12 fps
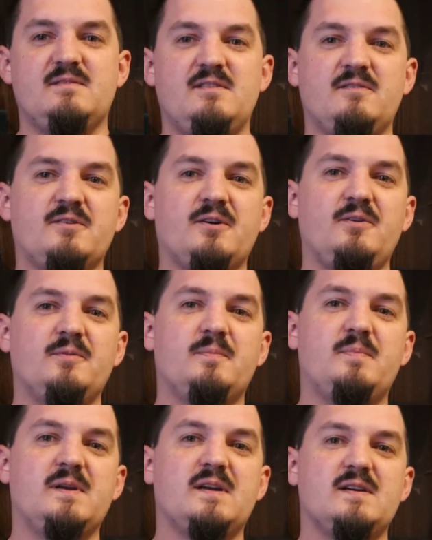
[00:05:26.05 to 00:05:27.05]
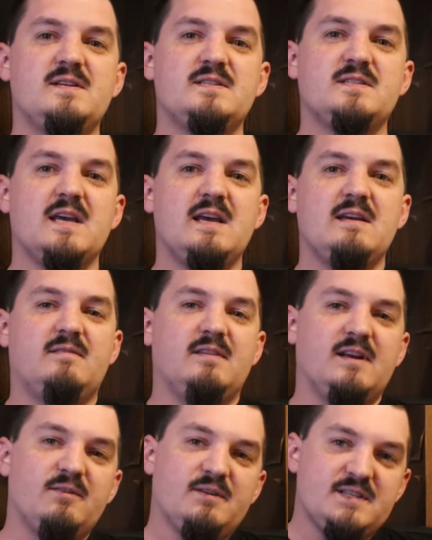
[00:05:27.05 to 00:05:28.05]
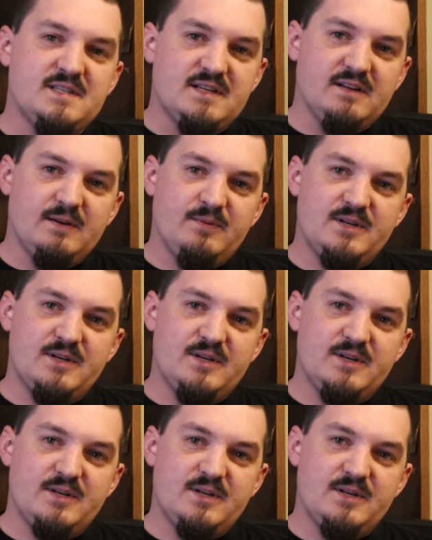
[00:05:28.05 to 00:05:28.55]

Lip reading: difficult because they don't necessarily